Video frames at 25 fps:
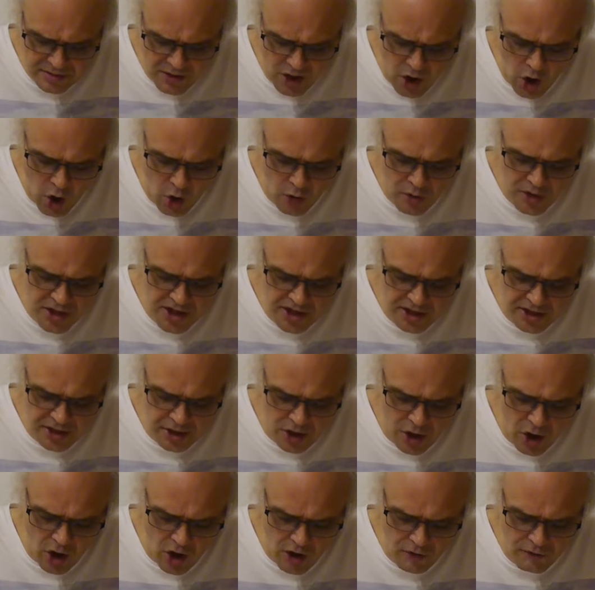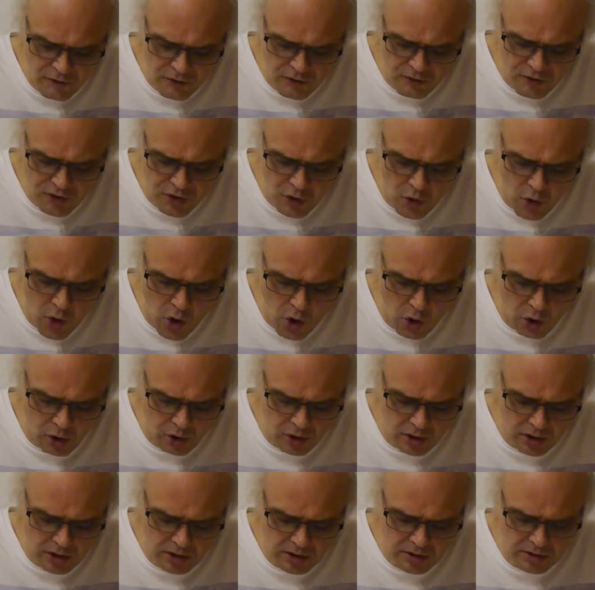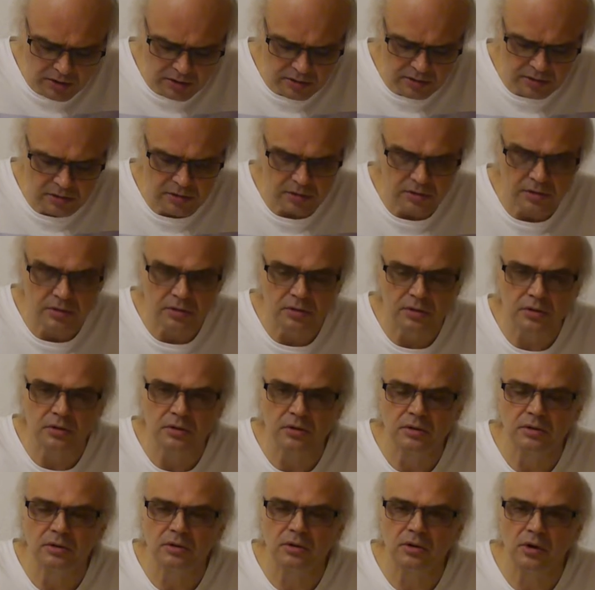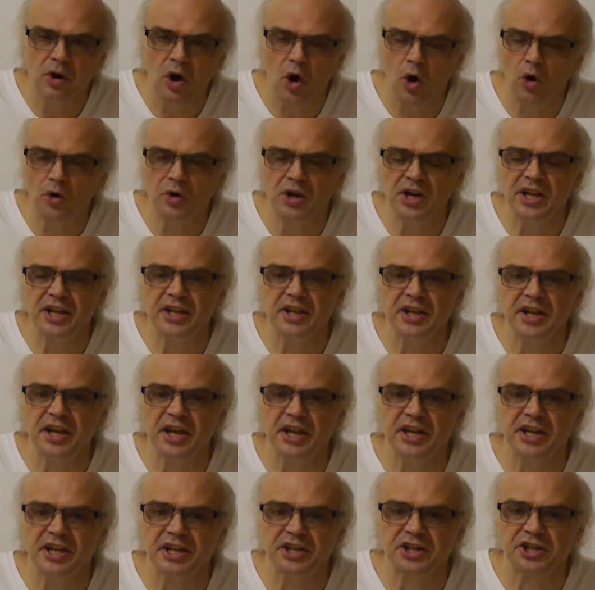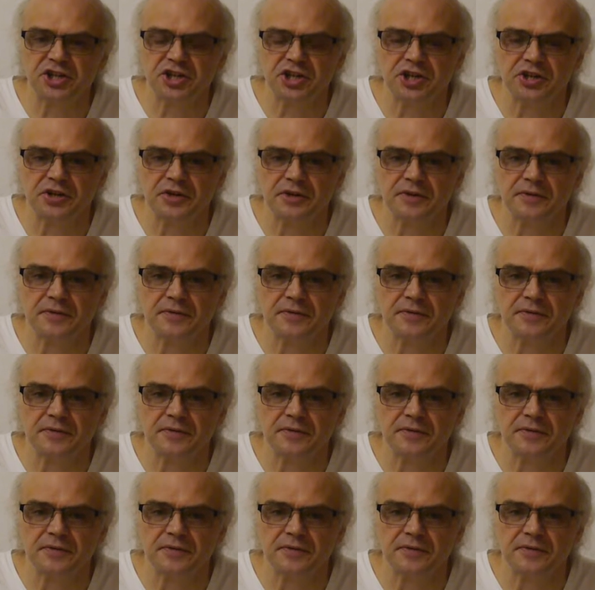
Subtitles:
Only the love of you all. Only the addiction.